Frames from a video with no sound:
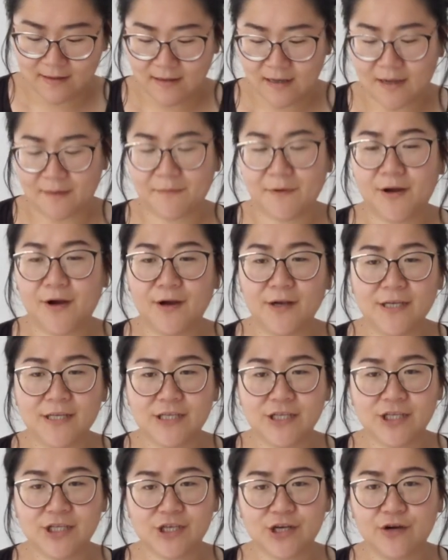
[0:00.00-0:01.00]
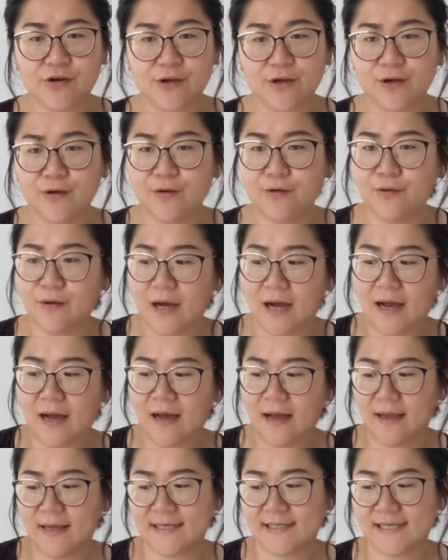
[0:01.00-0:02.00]
I'm going to show you
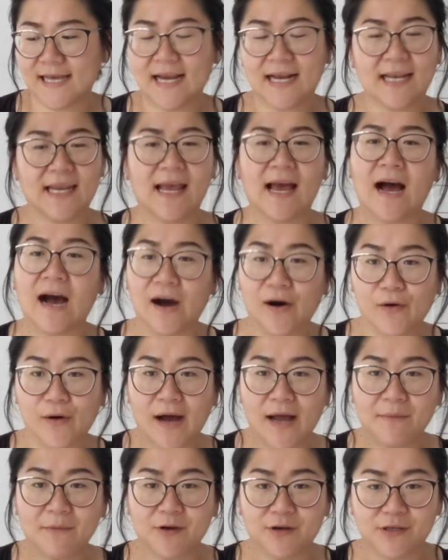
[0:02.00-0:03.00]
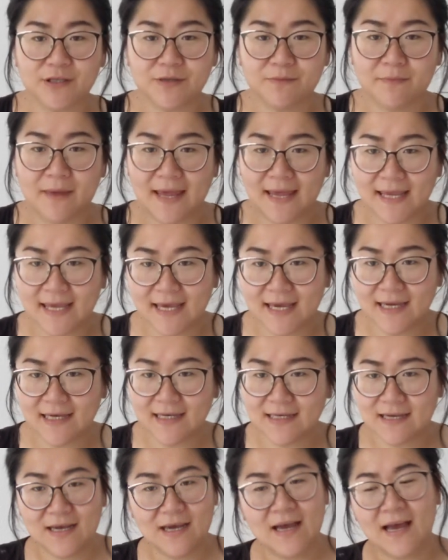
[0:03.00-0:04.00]
exactly how I'm going to make
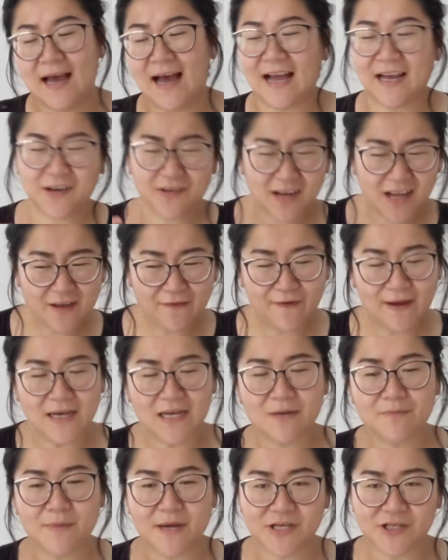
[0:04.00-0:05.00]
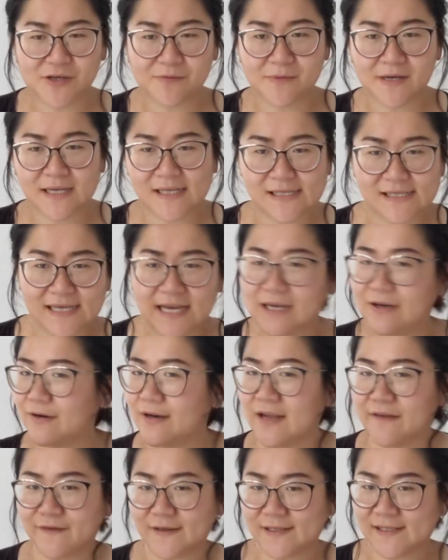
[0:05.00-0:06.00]
it. I don't have any measurements, I don't
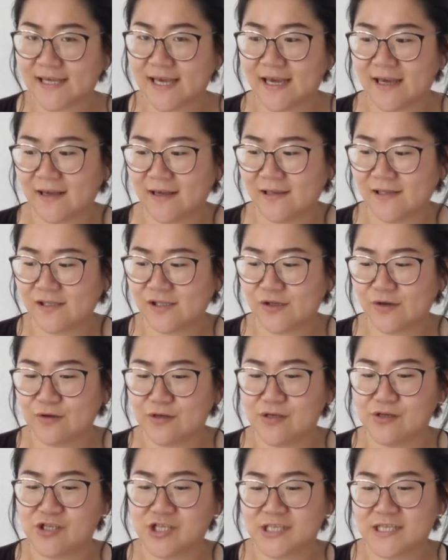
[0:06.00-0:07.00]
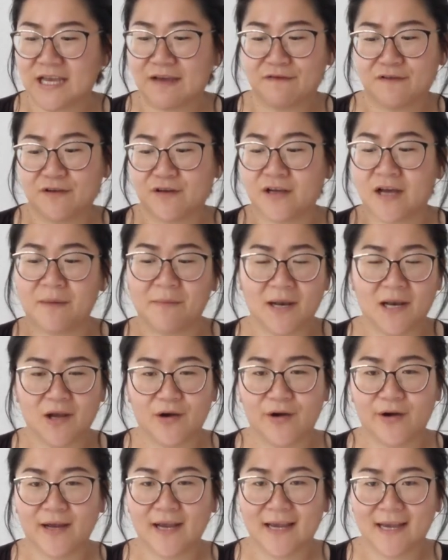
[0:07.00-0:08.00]
have a scale, so you just have to come
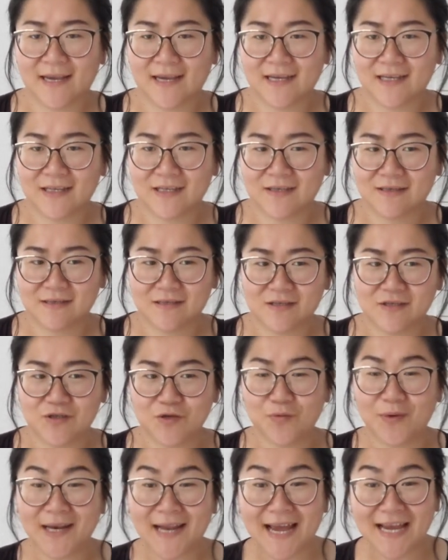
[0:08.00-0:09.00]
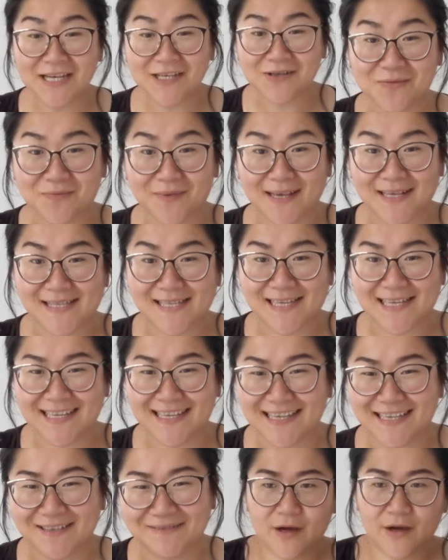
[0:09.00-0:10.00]
along and do what I
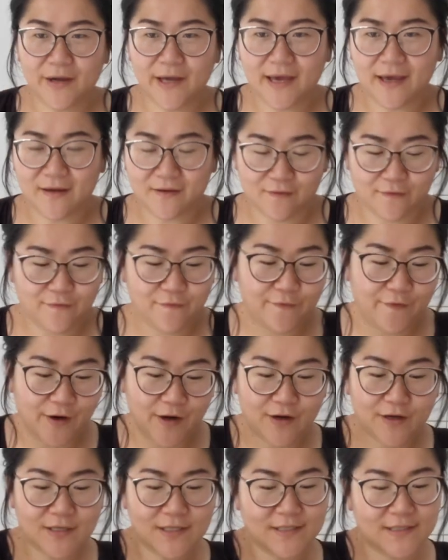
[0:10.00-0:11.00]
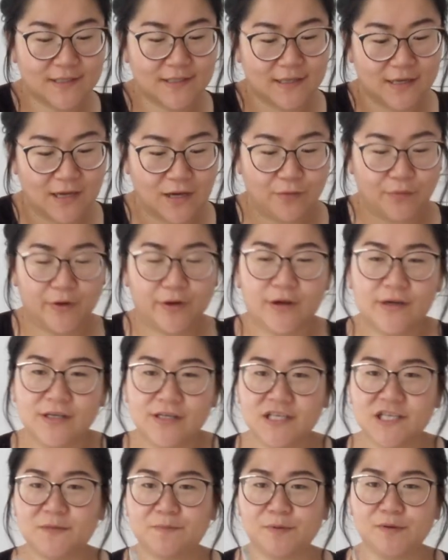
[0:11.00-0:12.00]
basically. Okay, first we're going
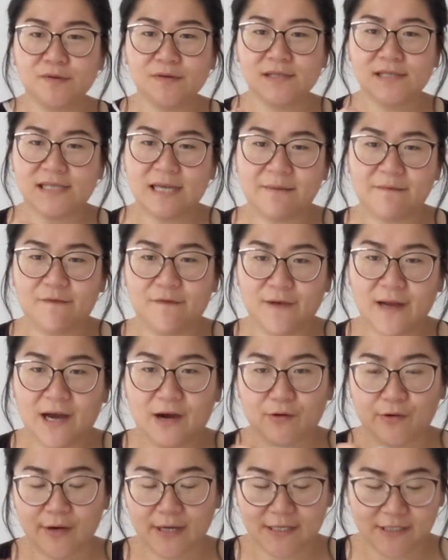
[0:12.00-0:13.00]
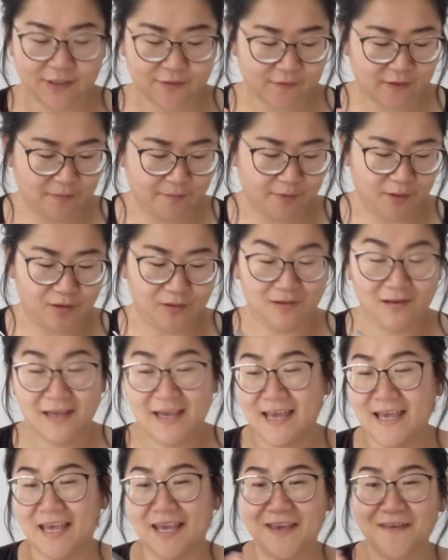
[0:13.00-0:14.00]
to spoon some flour into the bowl.
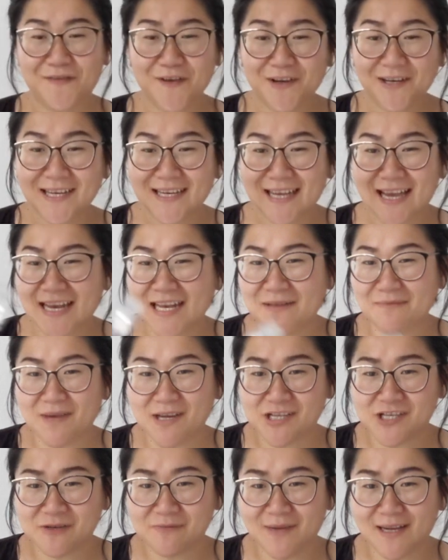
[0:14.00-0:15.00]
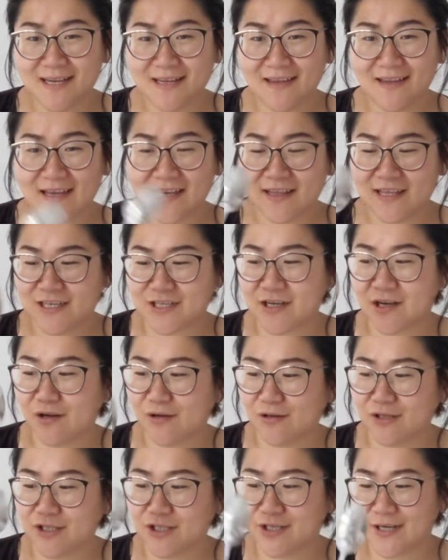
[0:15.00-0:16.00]
If you need any measurement, that
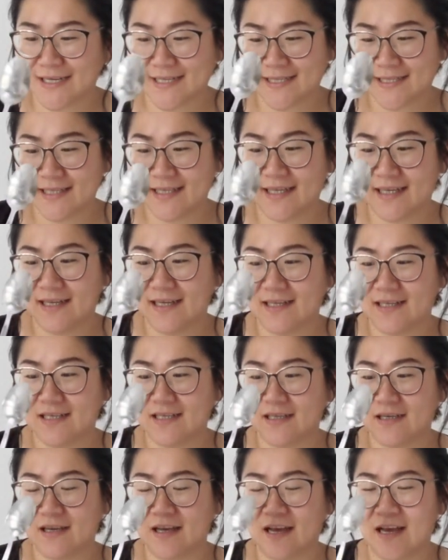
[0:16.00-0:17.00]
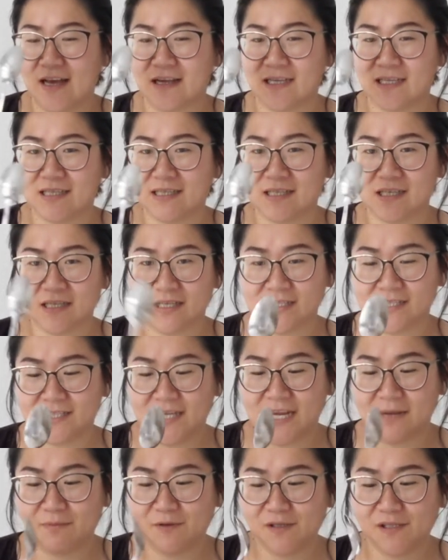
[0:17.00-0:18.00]
old trusty
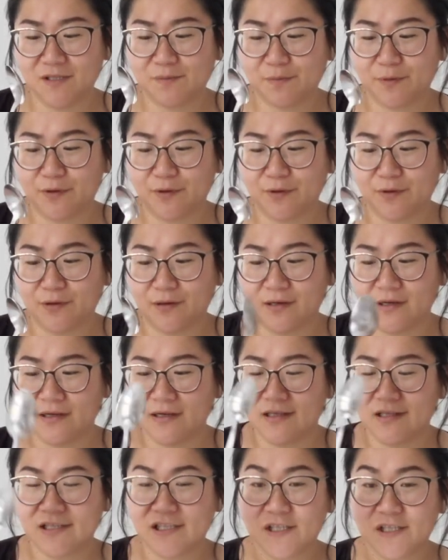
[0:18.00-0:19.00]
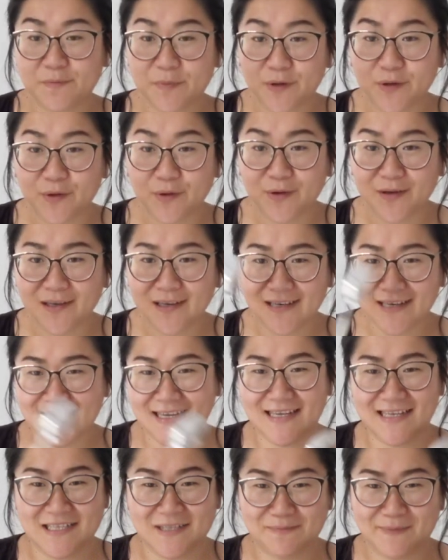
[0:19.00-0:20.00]
tablespoon spoon
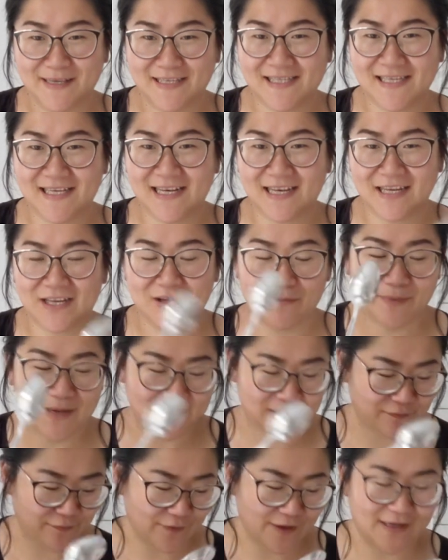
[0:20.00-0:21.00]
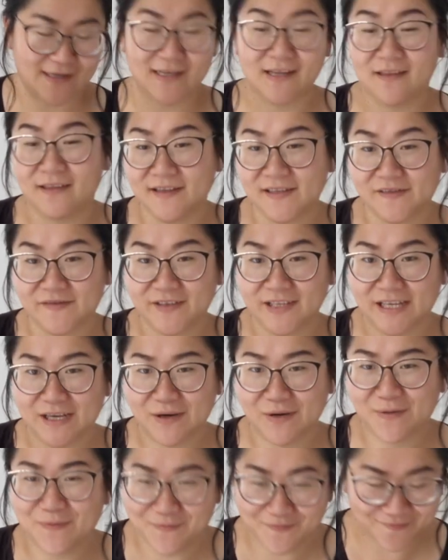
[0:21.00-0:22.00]
is basically your best friend in this
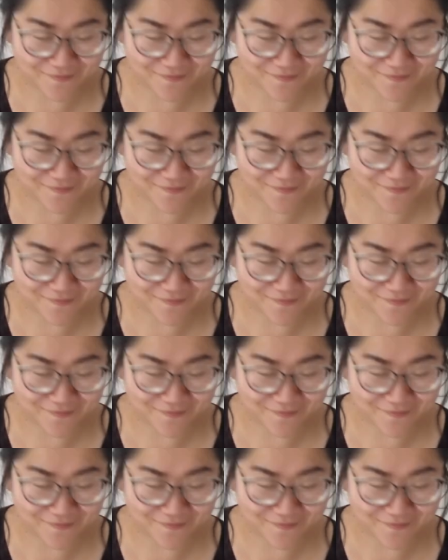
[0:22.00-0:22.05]
video.